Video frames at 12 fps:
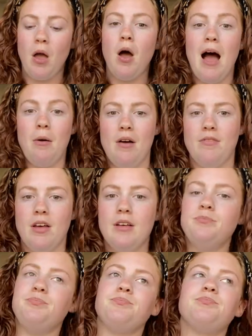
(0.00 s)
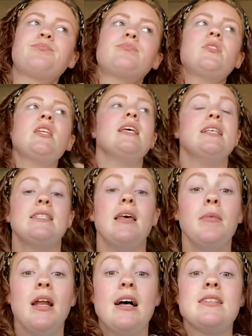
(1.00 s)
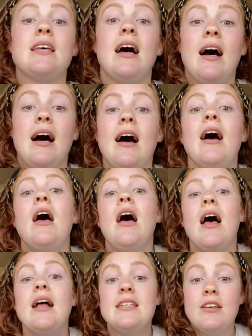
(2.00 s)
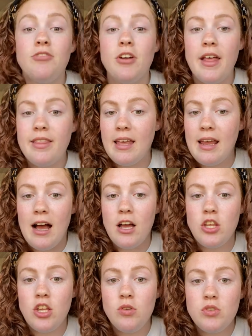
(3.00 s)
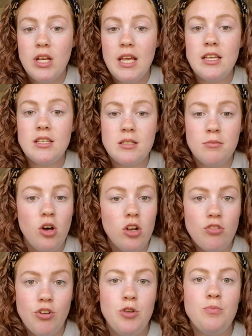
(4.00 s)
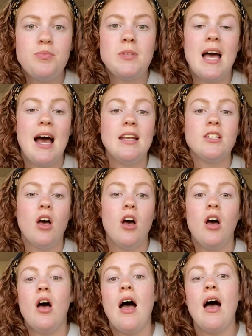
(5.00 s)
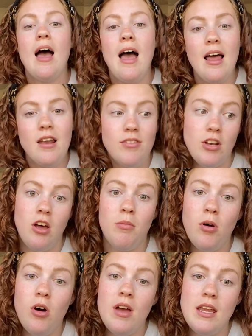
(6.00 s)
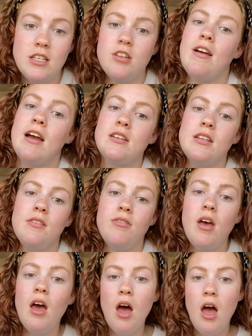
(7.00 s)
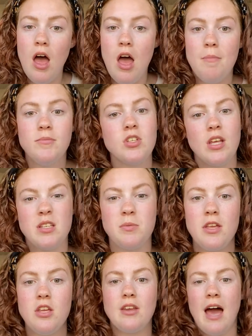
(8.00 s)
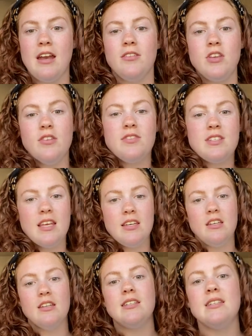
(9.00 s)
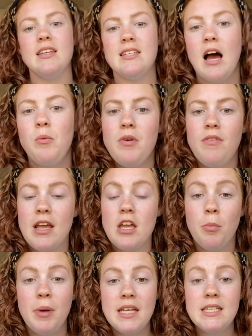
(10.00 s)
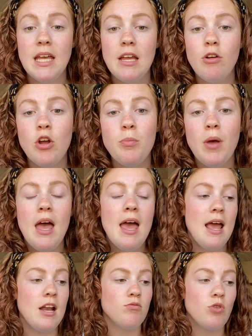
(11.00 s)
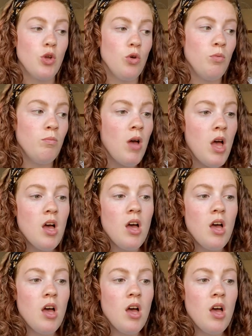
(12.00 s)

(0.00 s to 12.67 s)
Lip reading: However, seminars are different. They are usually smaller groups and a hell of a lot more interactive. So that's where you'd sit down with like your PT group in a room